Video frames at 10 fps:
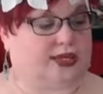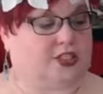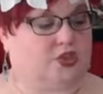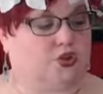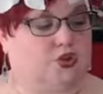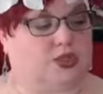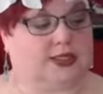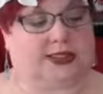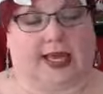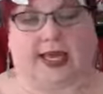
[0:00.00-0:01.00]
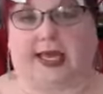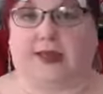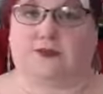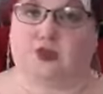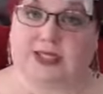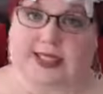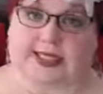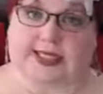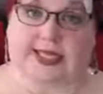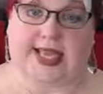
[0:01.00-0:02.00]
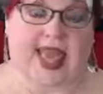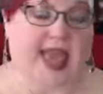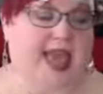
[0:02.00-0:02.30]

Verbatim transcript: ensure good luck and fertility.